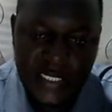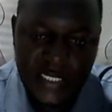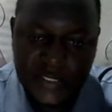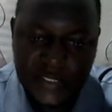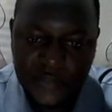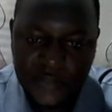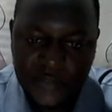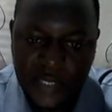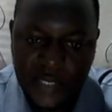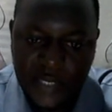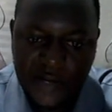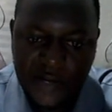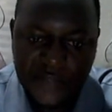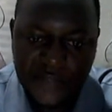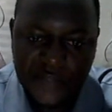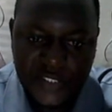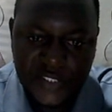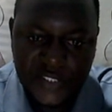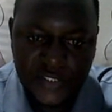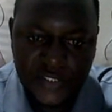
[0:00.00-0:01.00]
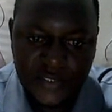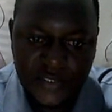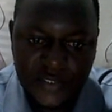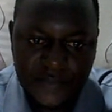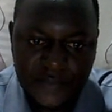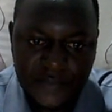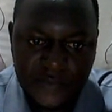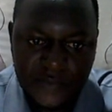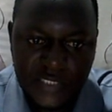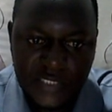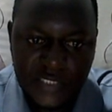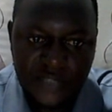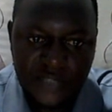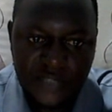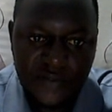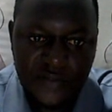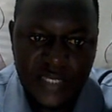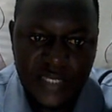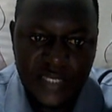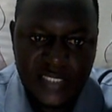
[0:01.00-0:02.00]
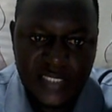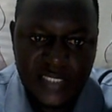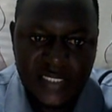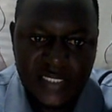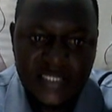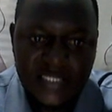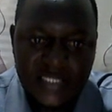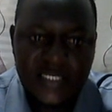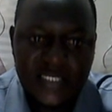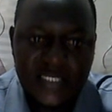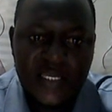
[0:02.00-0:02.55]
to our question, they told us that